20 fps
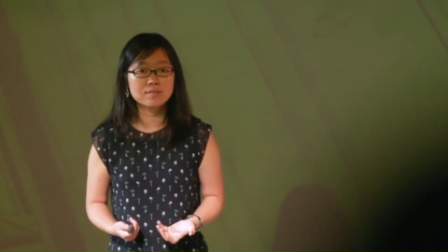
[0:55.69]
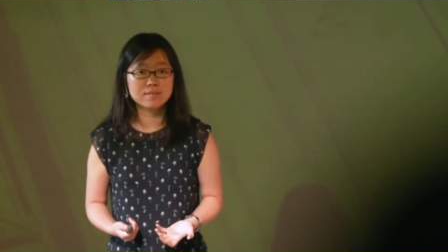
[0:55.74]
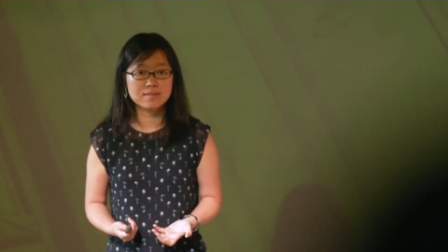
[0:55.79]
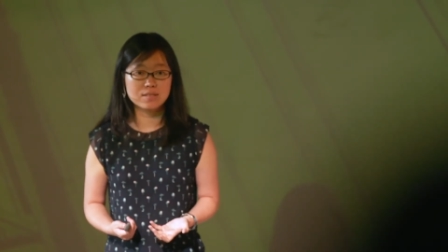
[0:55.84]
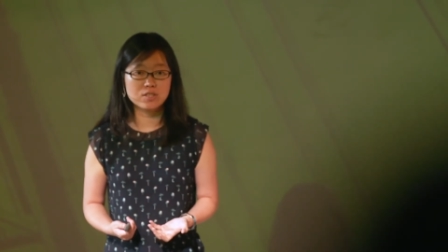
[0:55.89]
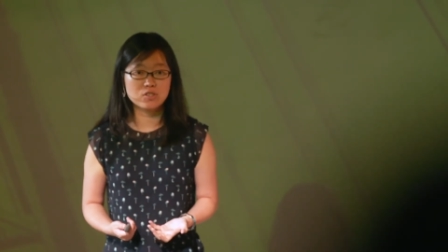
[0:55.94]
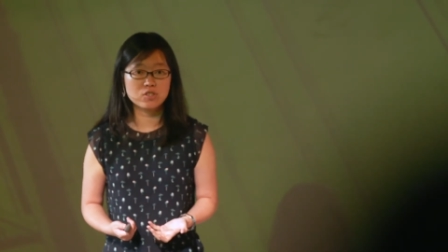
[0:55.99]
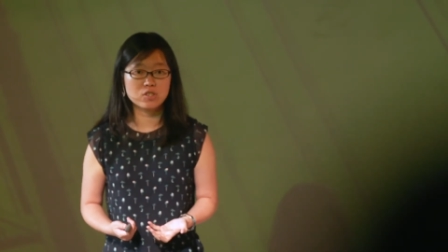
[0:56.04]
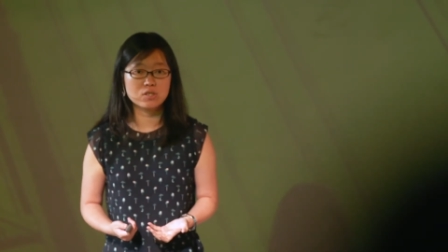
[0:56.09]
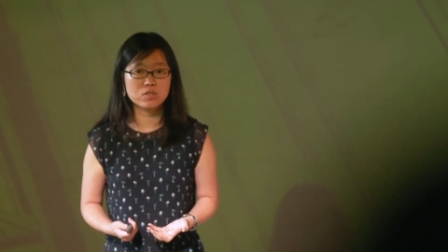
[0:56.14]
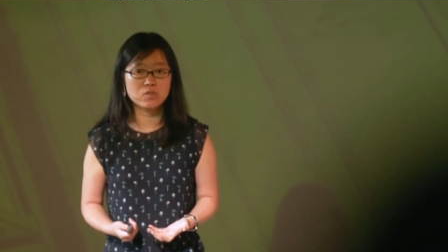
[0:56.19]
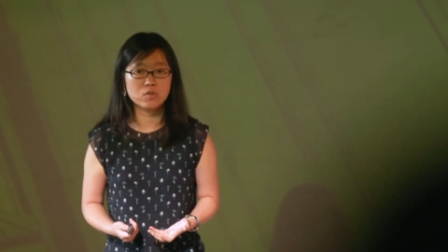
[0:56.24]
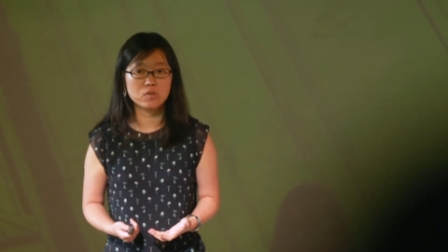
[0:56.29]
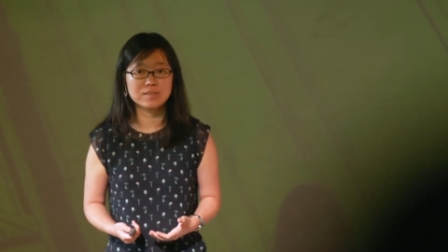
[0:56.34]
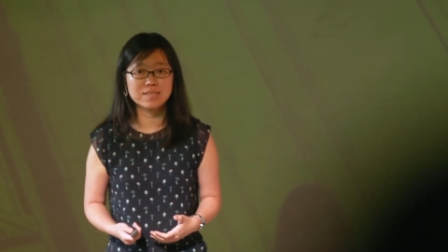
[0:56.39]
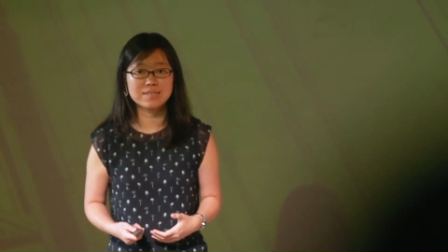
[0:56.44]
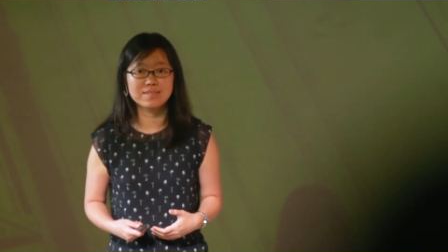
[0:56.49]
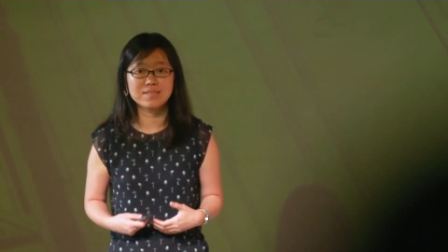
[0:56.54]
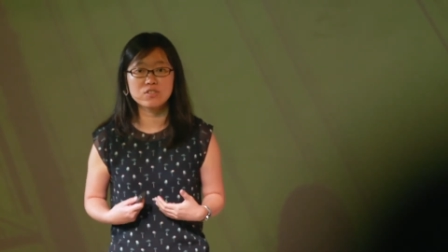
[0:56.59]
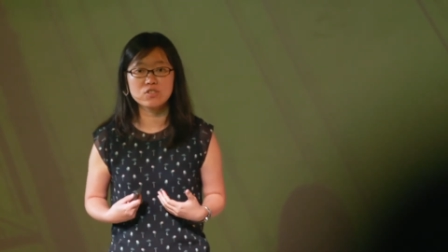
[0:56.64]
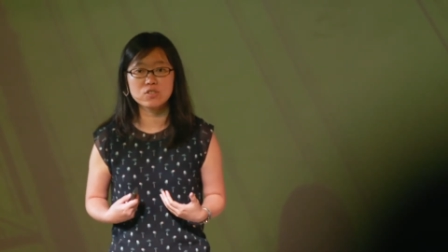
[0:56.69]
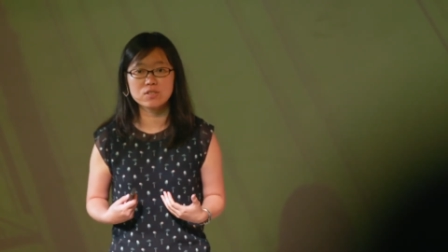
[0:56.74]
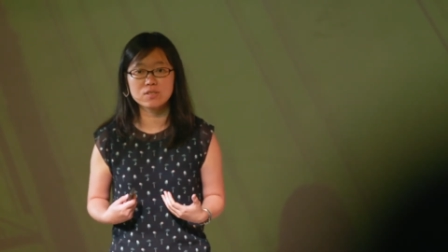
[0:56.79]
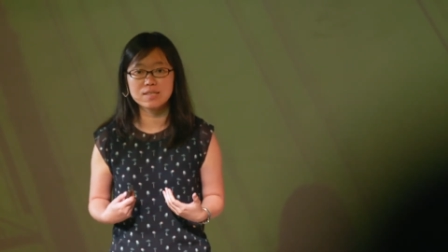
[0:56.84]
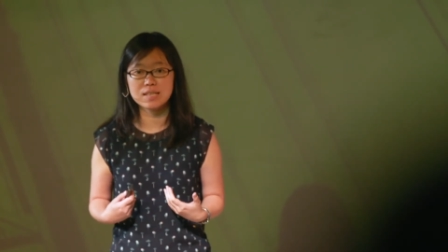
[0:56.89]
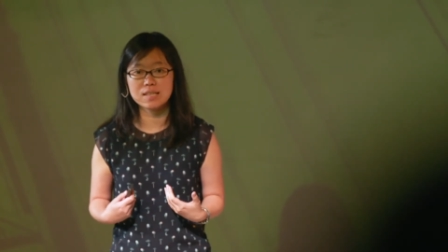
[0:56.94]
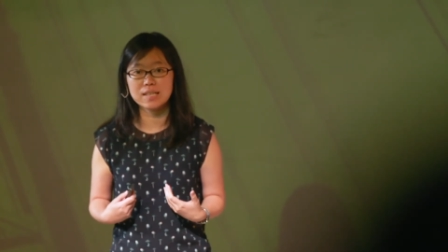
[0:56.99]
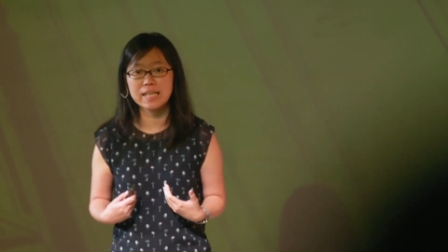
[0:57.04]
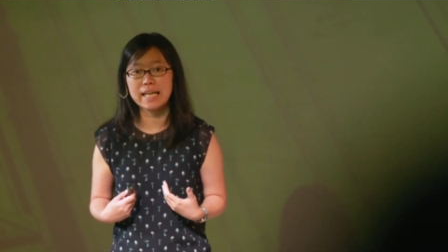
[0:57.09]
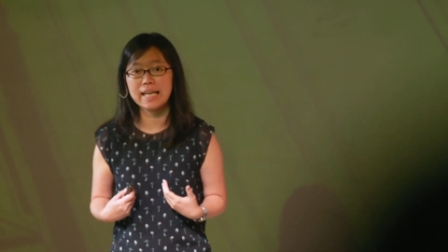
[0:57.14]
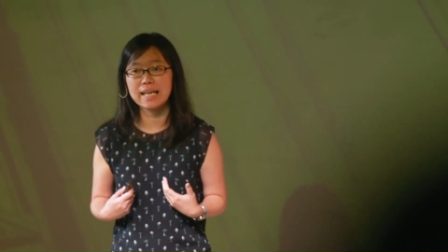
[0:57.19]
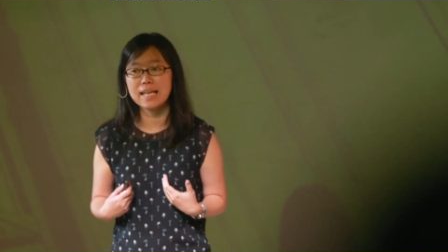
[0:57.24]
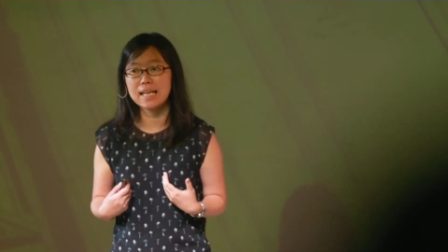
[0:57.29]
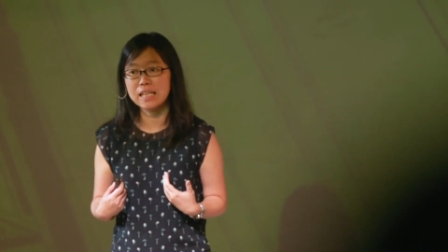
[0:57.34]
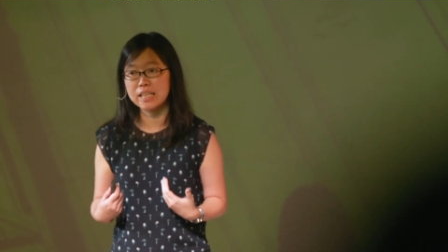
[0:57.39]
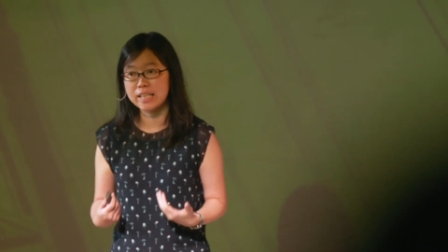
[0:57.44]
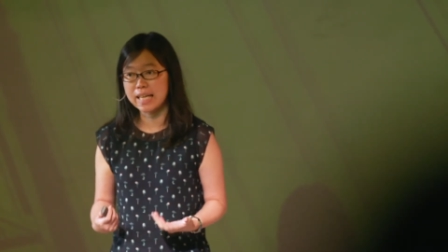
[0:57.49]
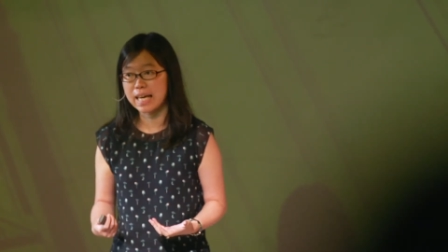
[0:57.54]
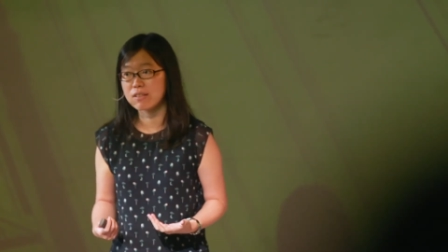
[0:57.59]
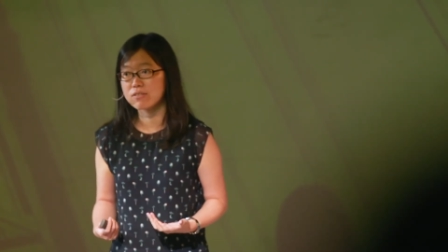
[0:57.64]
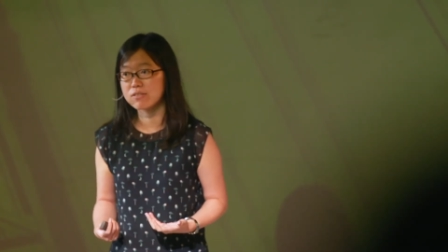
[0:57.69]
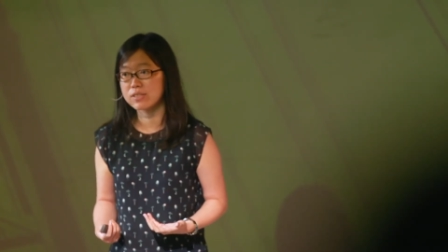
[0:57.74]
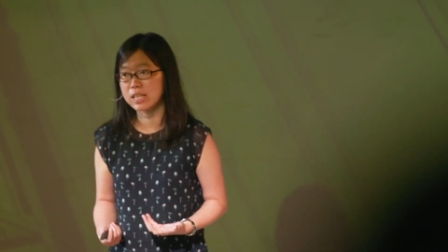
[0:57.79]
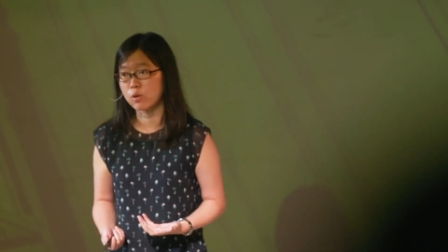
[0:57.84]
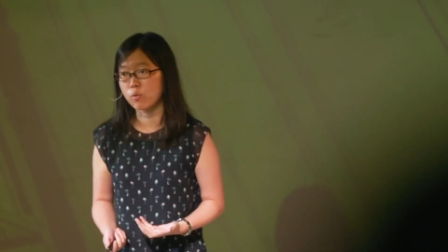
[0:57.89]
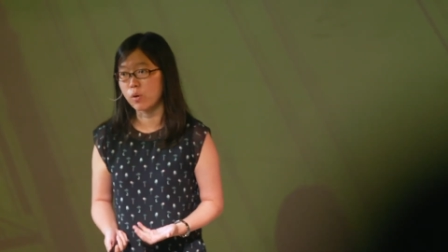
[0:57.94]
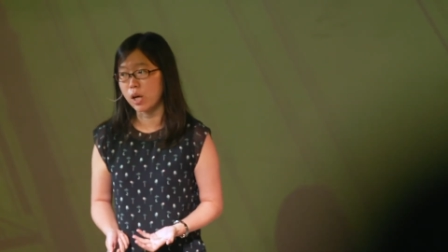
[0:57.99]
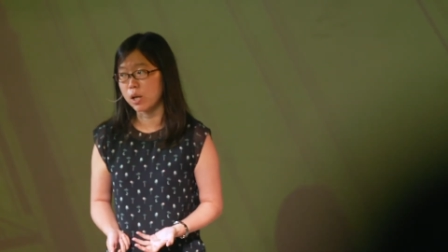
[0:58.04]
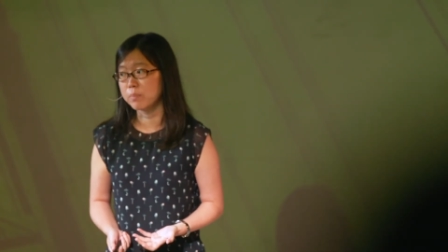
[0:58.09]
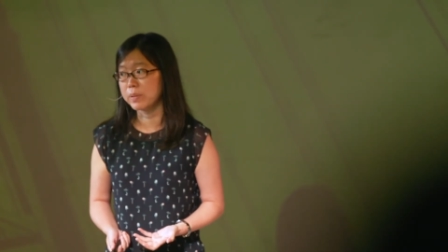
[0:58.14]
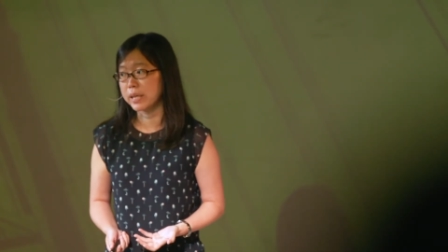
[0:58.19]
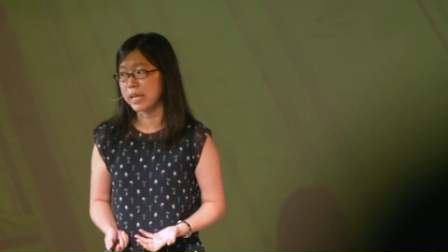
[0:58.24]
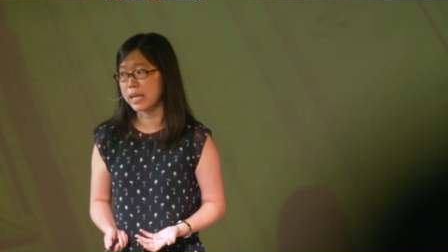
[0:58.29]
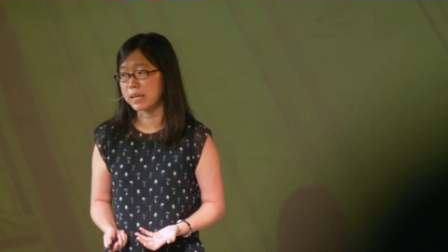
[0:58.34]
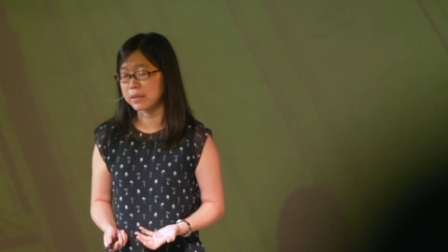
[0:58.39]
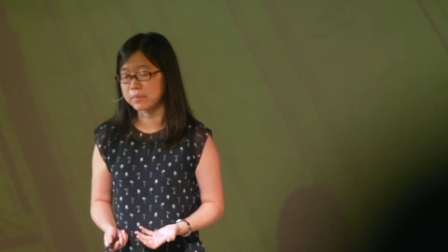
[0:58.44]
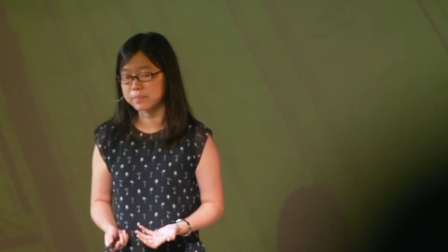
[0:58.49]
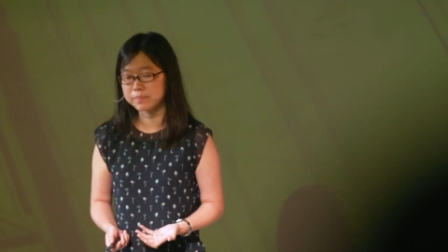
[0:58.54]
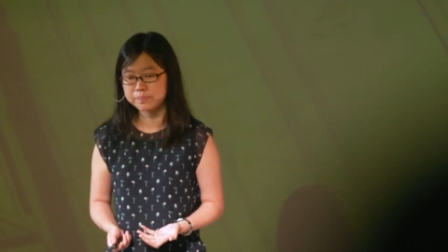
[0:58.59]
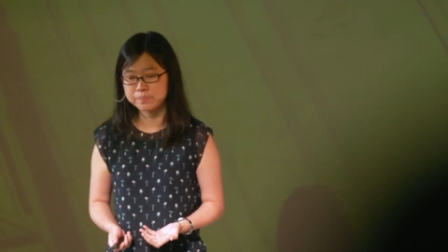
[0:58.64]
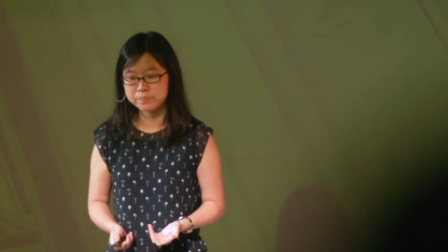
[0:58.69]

decisions or decisions that are against their well-being.